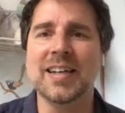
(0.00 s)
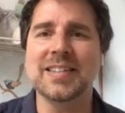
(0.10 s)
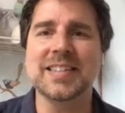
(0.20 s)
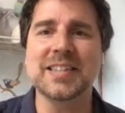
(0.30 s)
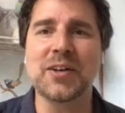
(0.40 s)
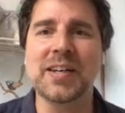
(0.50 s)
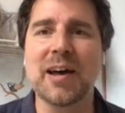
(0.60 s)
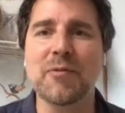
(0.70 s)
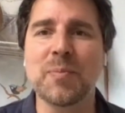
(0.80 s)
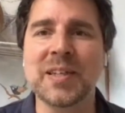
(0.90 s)
and sit
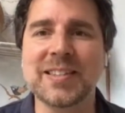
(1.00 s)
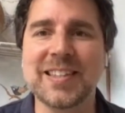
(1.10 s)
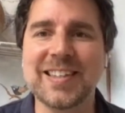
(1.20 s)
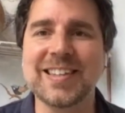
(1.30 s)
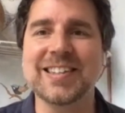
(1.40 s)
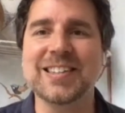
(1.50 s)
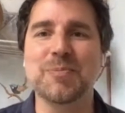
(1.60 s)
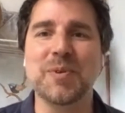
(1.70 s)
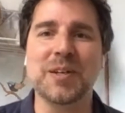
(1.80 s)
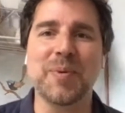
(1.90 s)
down and have a mint tea
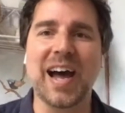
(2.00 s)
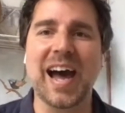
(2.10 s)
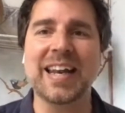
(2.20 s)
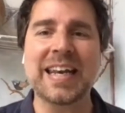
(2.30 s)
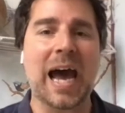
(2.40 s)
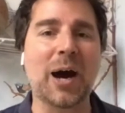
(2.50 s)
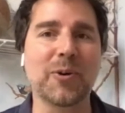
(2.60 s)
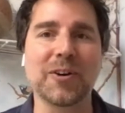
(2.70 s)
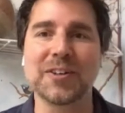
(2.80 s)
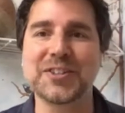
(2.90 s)
and spend about an
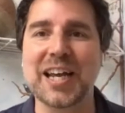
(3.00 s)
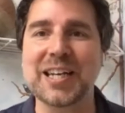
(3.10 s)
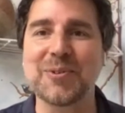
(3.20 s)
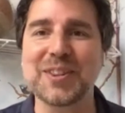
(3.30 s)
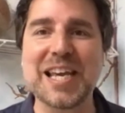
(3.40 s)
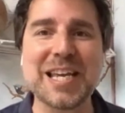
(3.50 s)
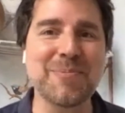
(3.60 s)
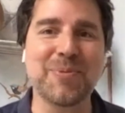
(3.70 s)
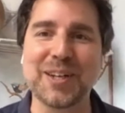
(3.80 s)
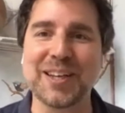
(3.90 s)
hour chatting with
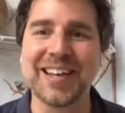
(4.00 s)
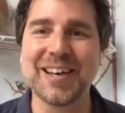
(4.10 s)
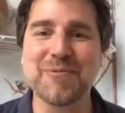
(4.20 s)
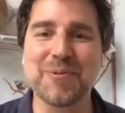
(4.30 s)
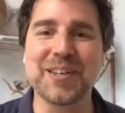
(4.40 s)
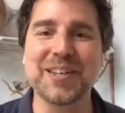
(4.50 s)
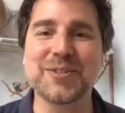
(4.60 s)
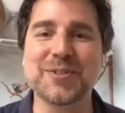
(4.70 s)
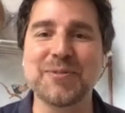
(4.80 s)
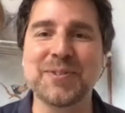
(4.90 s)
anybody from
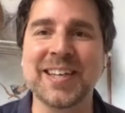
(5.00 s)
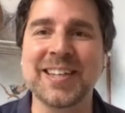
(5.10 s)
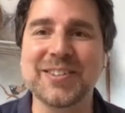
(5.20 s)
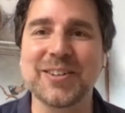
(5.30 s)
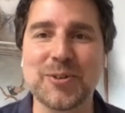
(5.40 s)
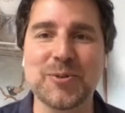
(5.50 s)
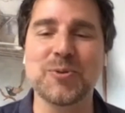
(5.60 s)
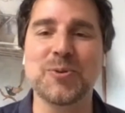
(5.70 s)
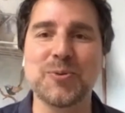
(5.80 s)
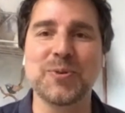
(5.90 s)
the history of
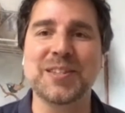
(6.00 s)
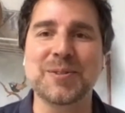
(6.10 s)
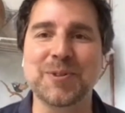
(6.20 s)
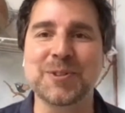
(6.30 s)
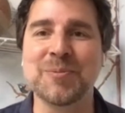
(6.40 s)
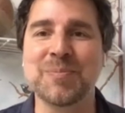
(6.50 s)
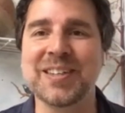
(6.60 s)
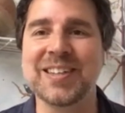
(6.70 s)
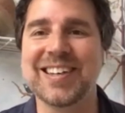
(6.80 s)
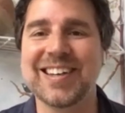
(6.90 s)
Tangier, who would this
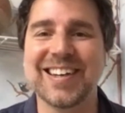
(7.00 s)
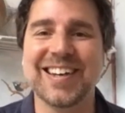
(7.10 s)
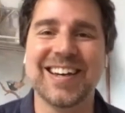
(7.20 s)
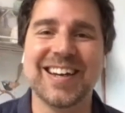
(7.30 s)
person be?